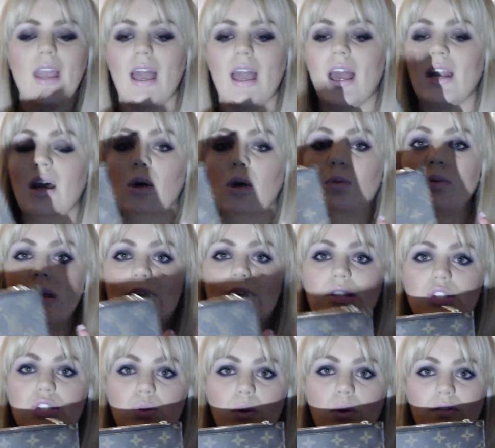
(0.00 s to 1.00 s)
and I will
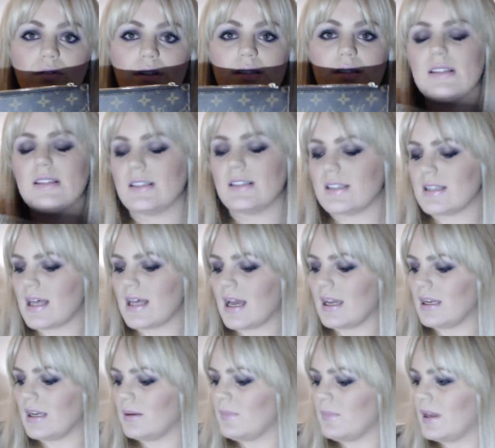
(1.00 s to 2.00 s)
get to what fits into that
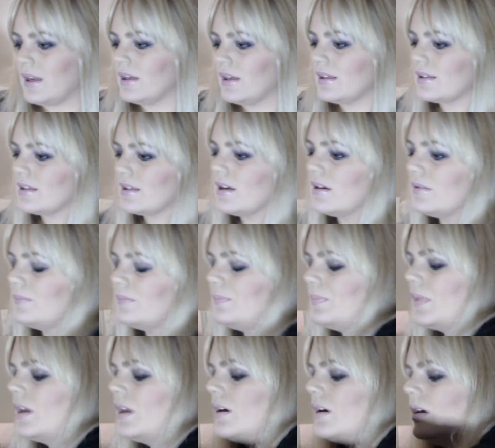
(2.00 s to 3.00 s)
in a minute.
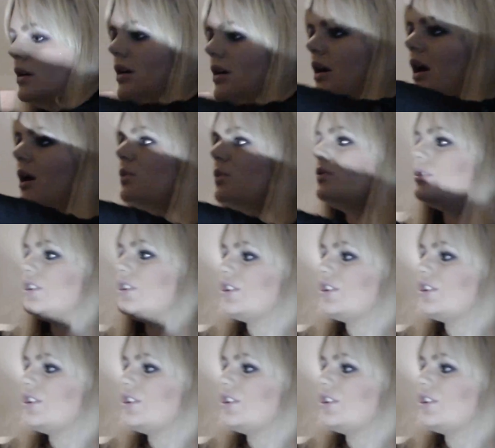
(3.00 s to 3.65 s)
I will